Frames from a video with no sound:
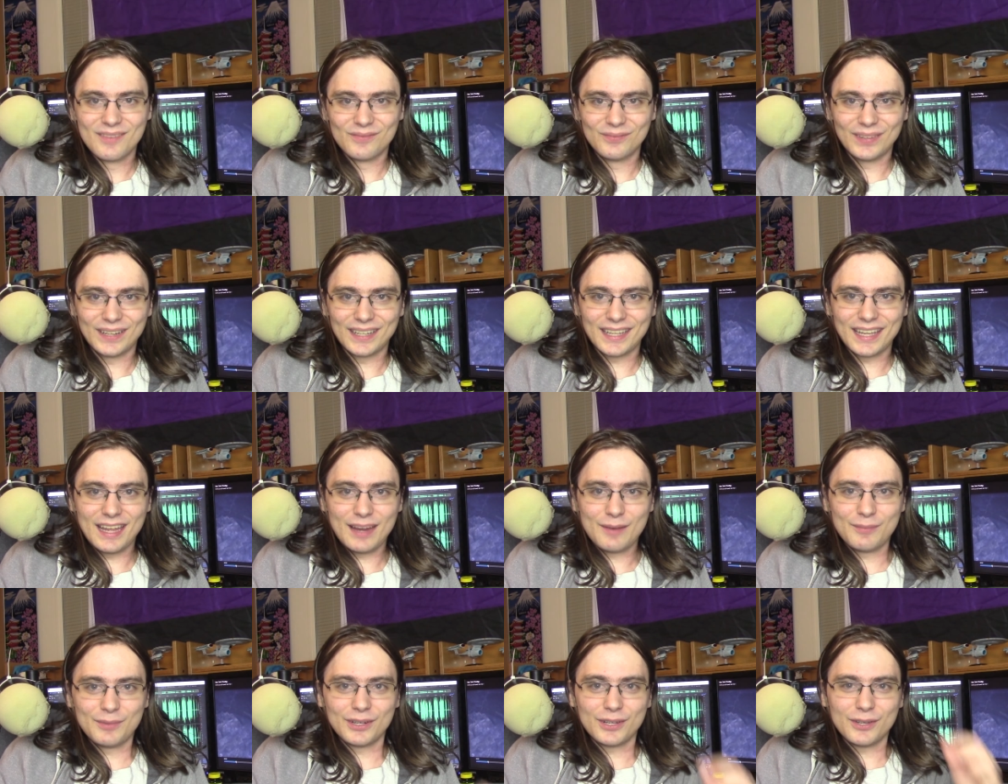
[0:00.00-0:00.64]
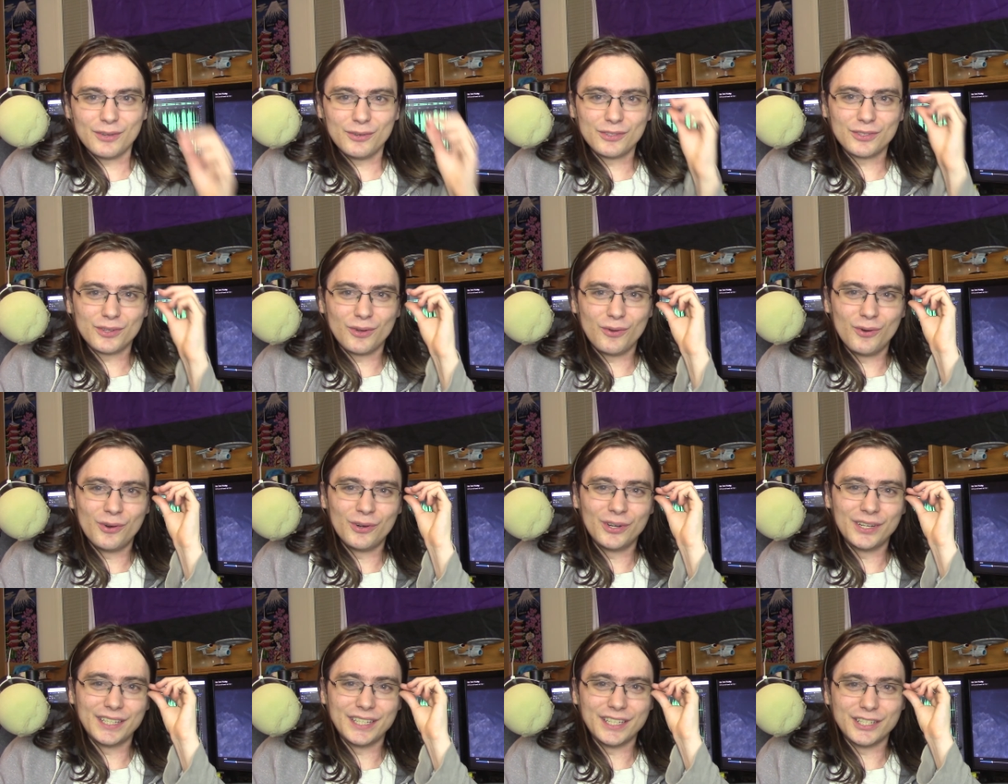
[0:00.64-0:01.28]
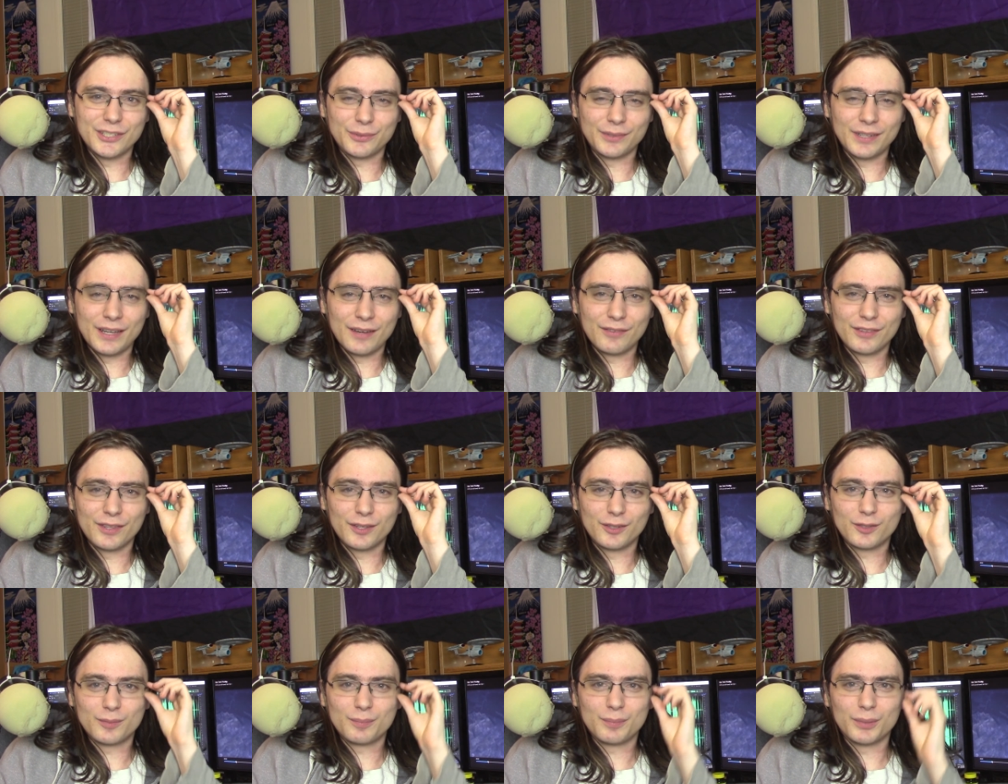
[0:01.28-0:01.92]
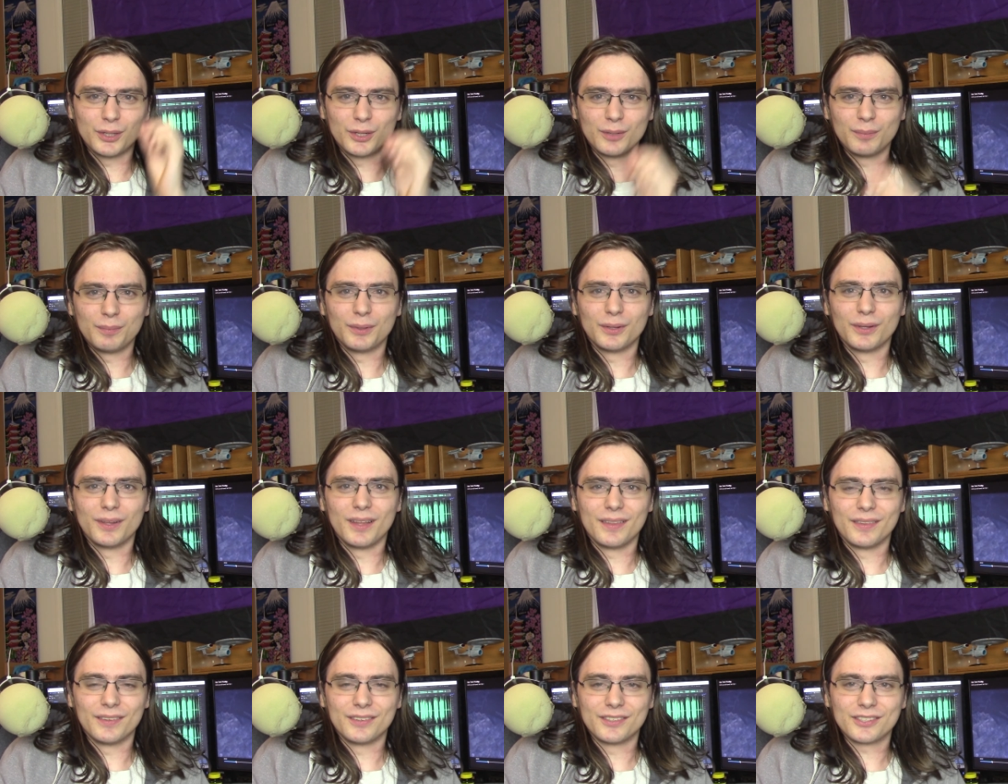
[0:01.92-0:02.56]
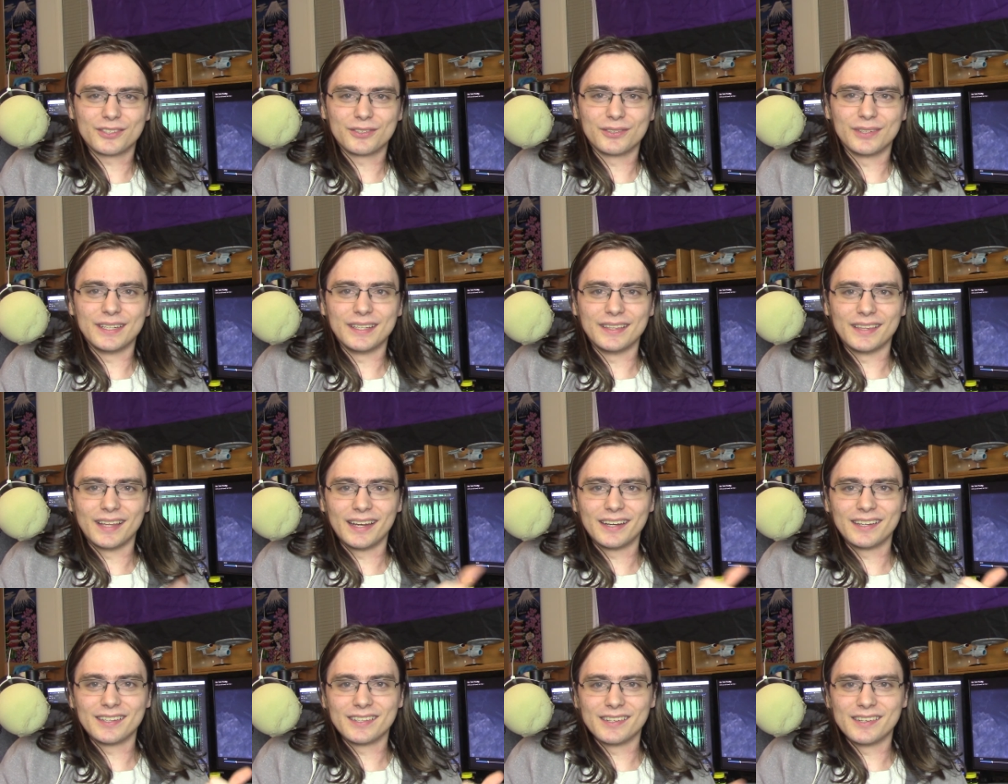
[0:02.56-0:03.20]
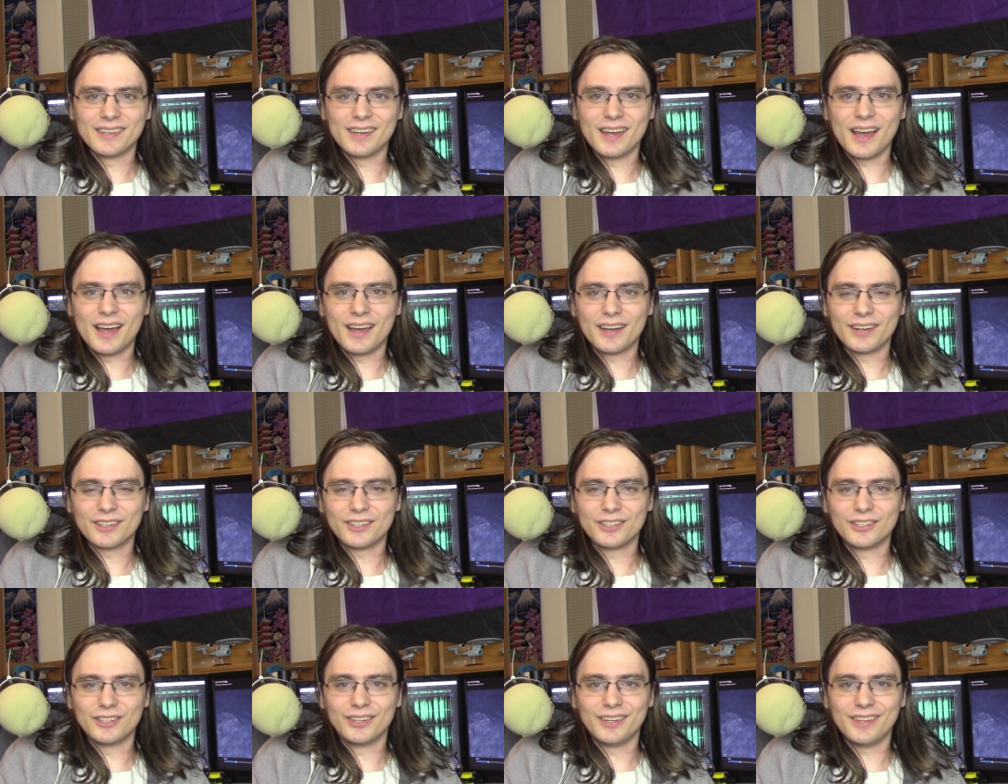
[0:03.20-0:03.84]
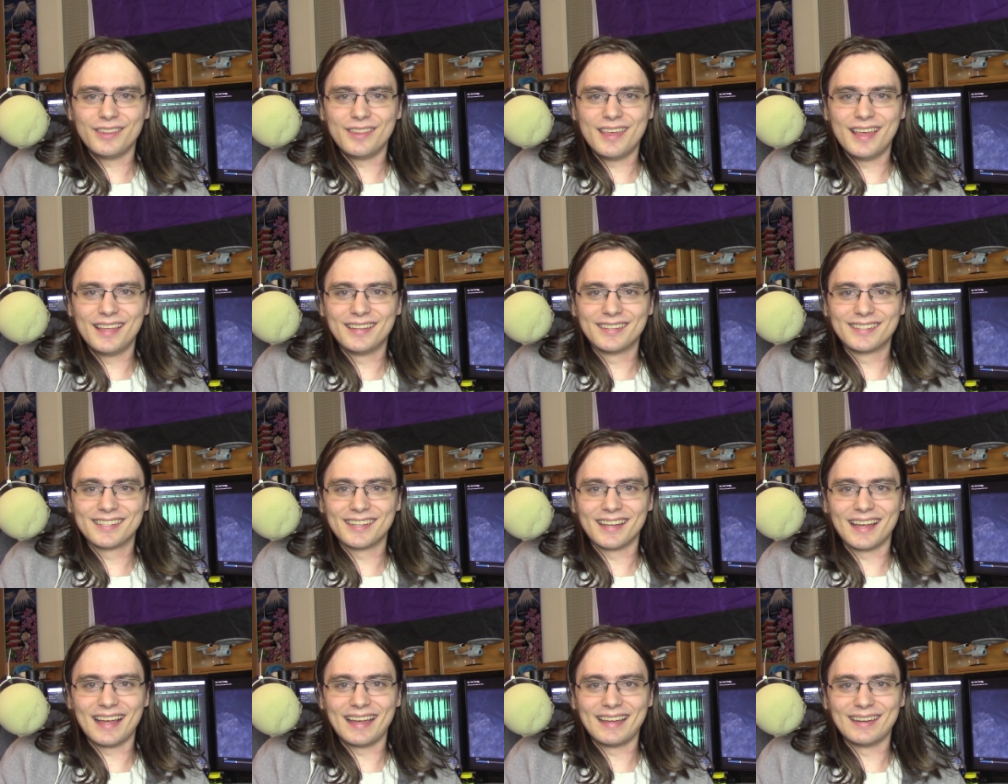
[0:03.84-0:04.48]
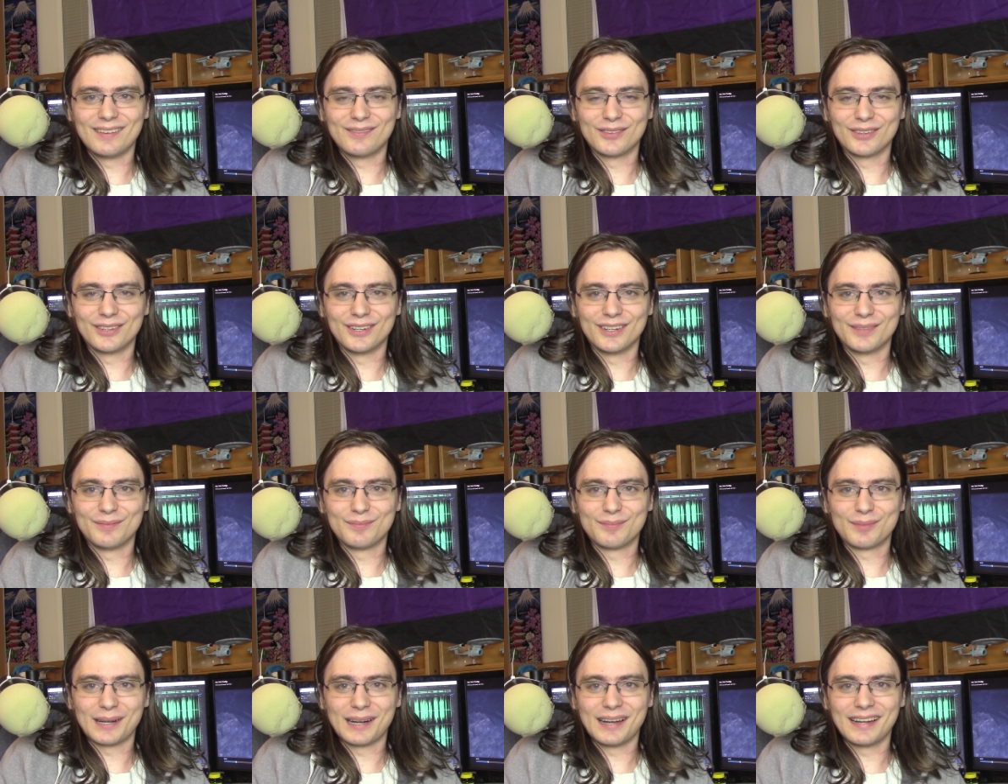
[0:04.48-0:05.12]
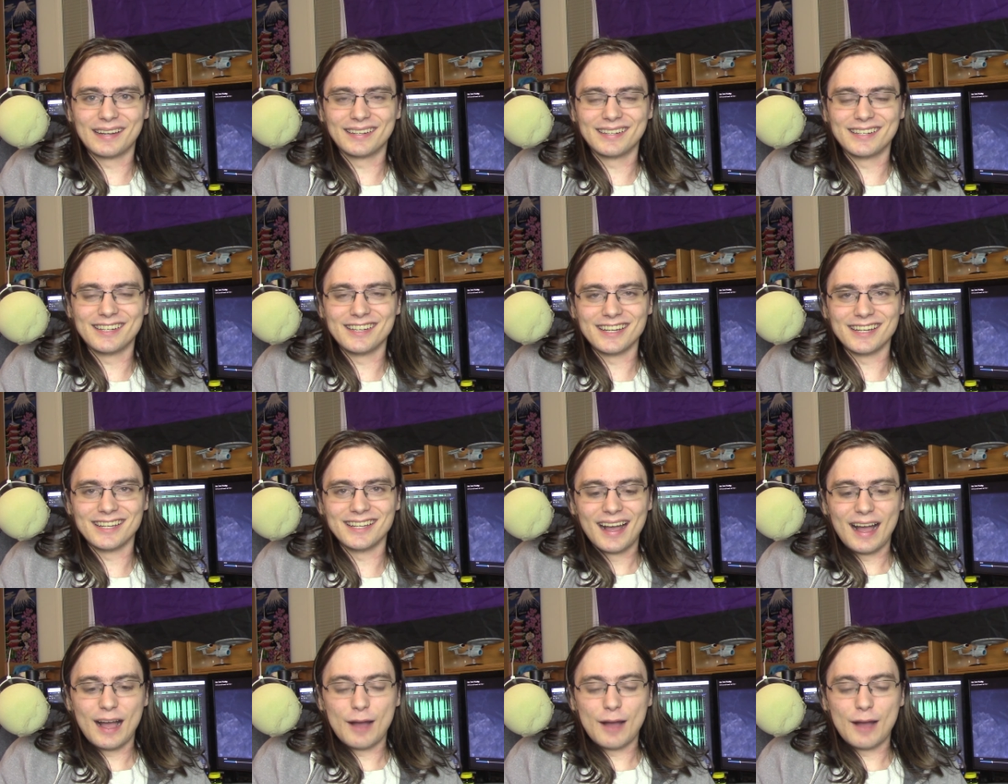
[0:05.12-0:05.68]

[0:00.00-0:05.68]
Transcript: My camera goes orange whenever there's purple on the screen. That is not a good sign for Prodigy.